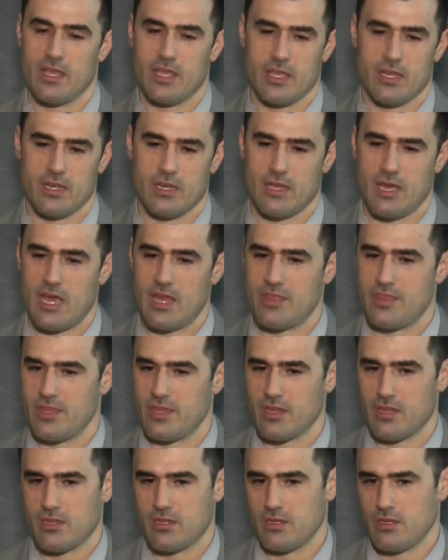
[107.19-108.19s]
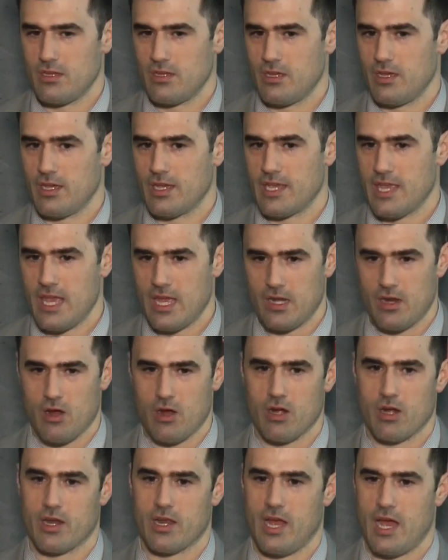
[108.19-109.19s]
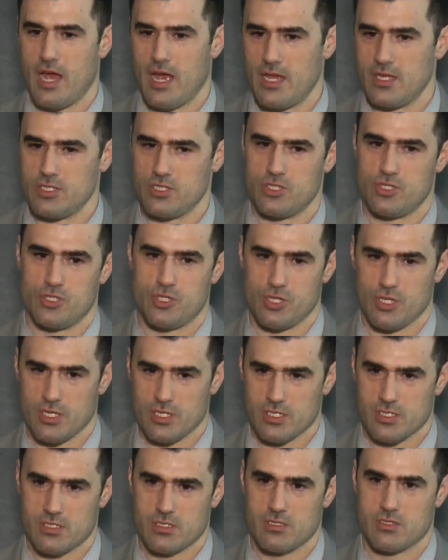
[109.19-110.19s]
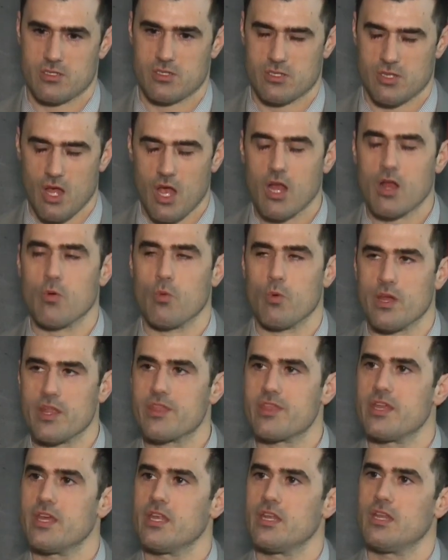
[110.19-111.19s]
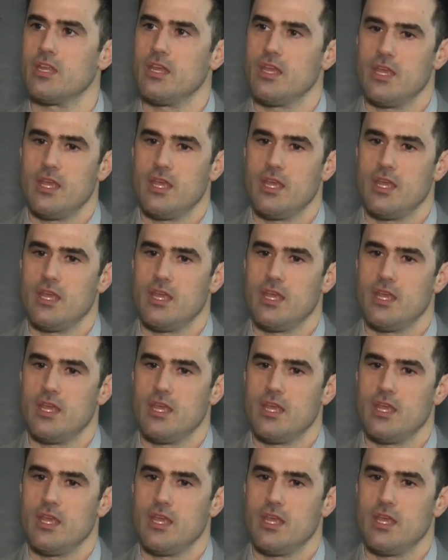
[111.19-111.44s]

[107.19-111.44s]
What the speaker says: And I think, again, our guys just stuck with it